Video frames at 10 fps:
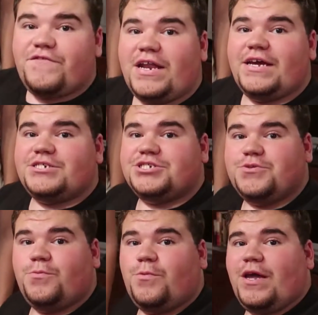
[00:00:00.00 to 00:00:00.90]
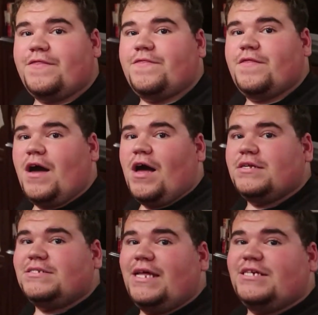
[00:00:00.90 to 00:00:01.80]
finished with
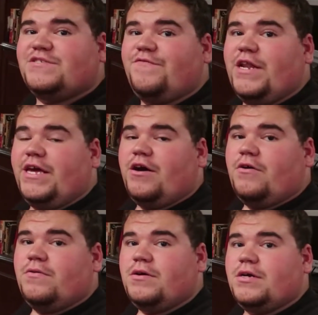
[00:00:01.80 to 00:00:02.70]
today's video.